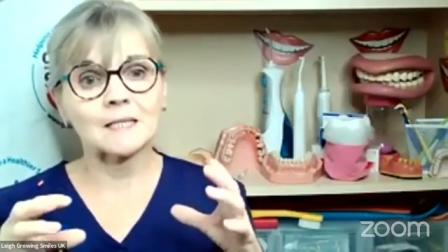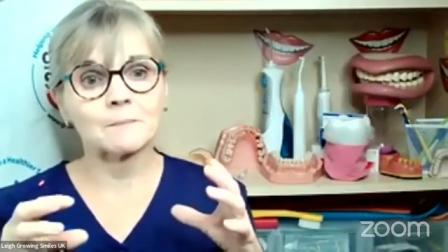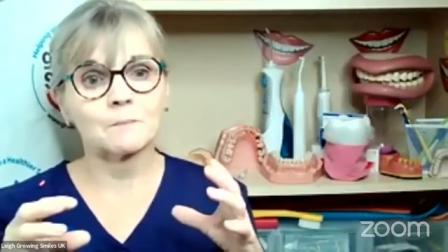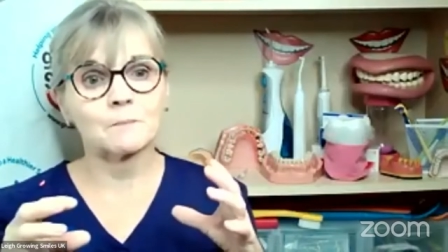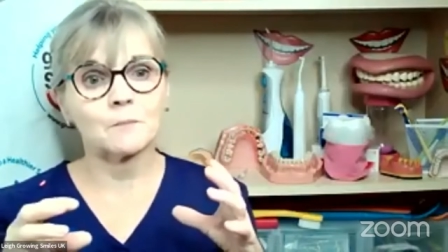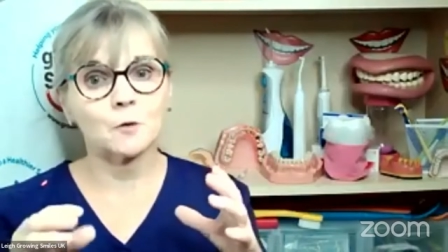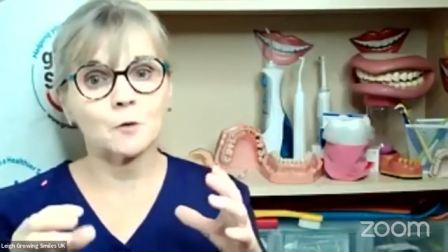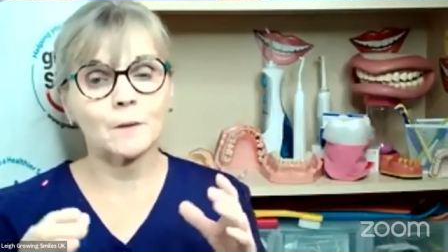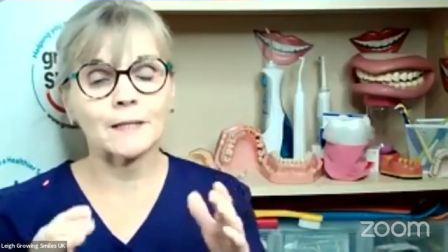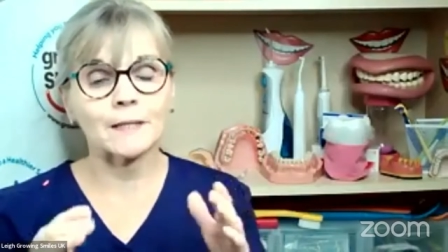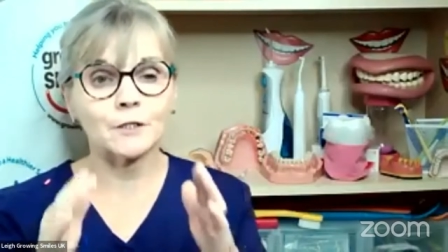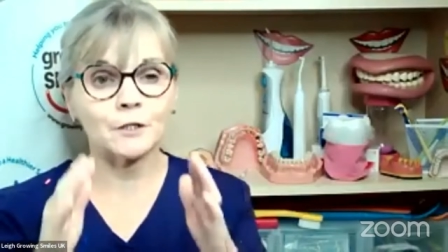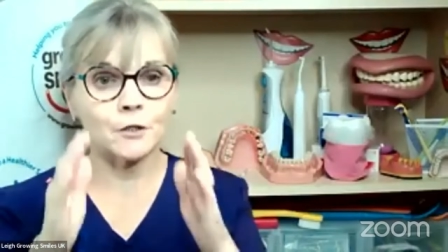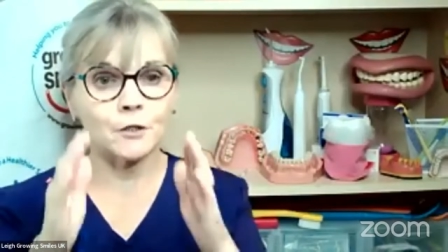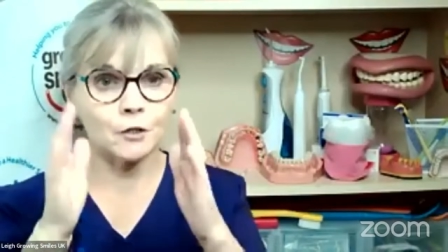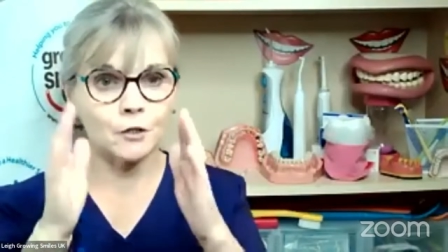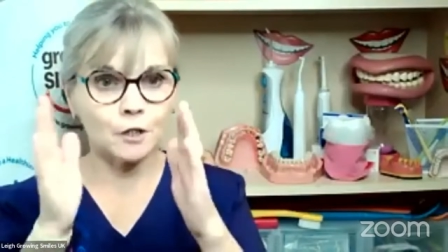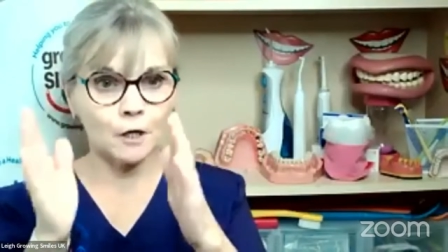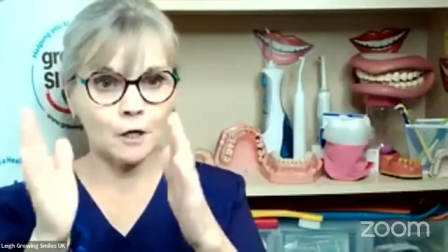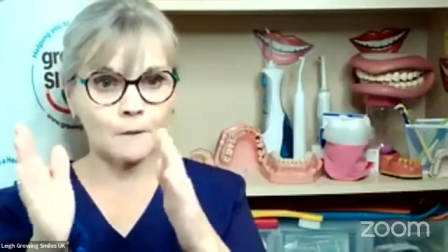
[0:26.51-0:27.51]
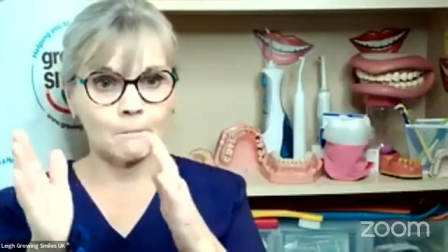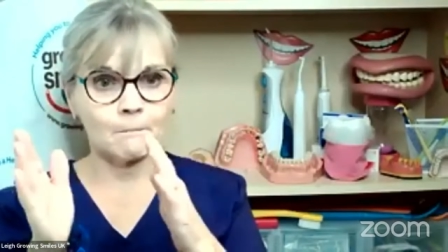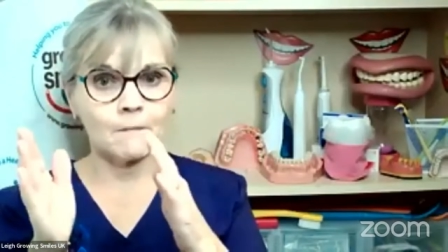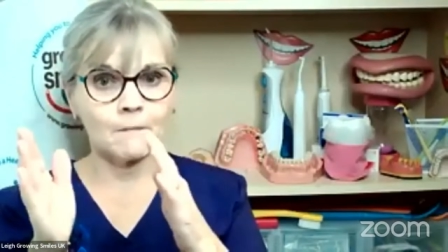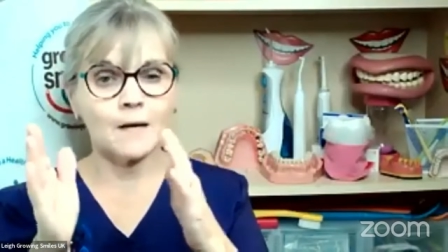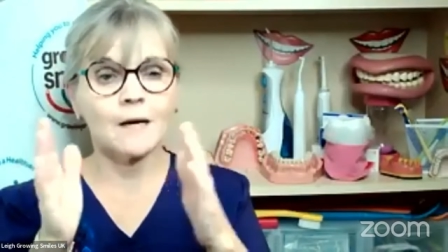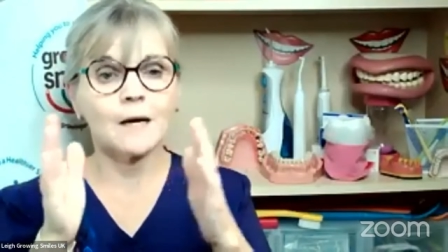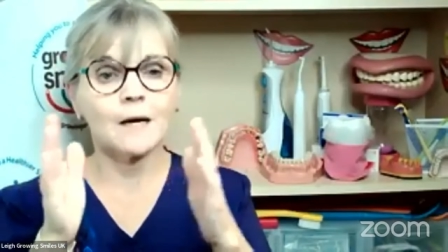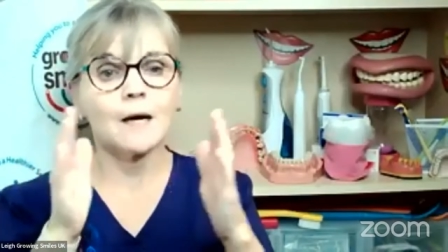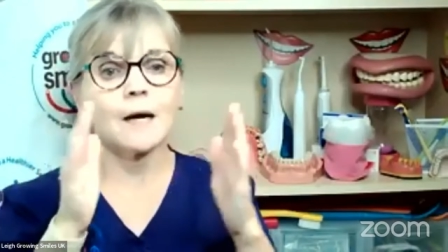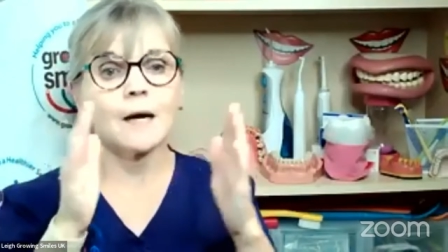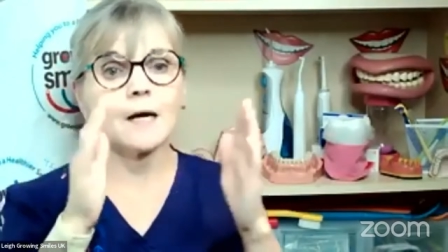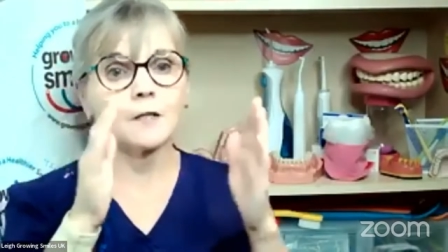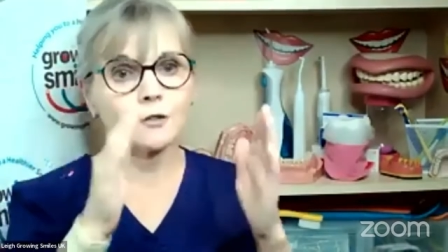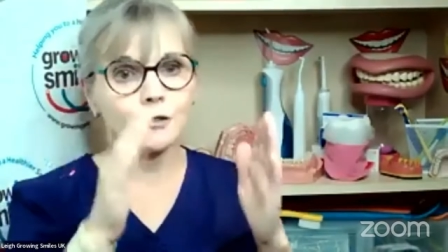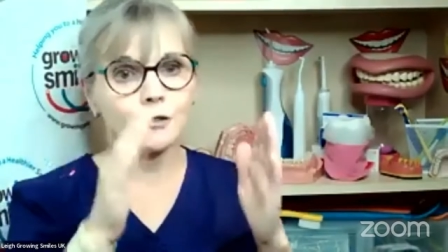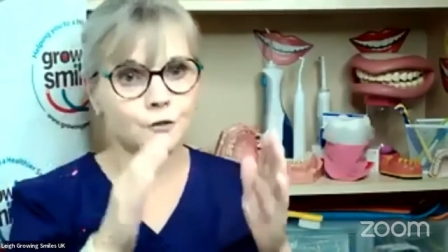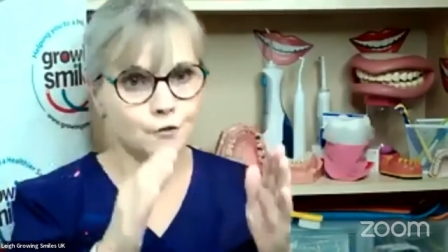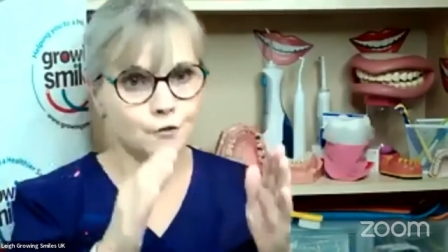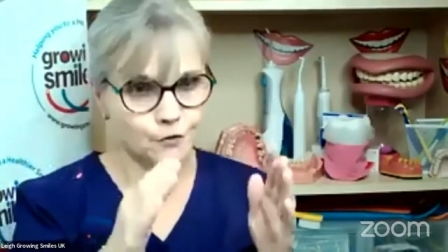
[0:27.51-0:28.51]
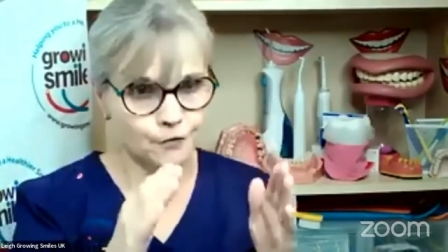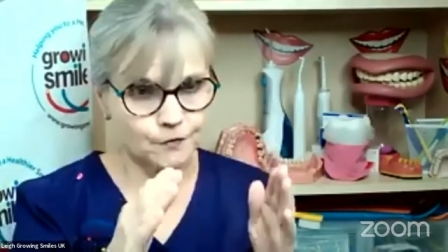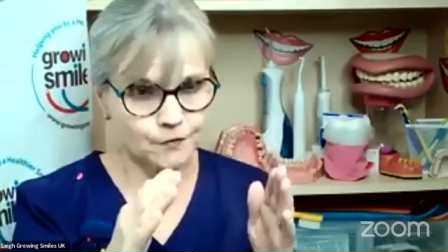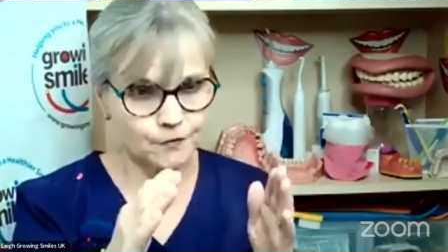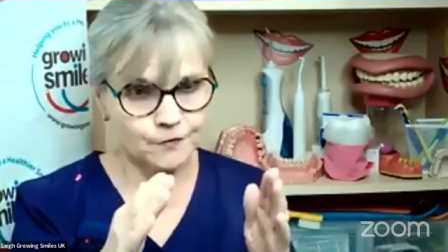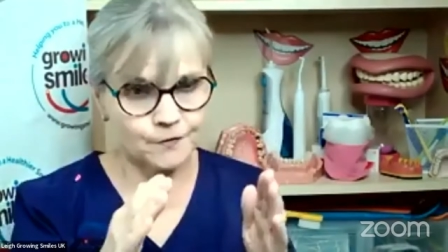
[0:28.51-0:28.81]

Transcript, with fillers: between your gum and your tooth.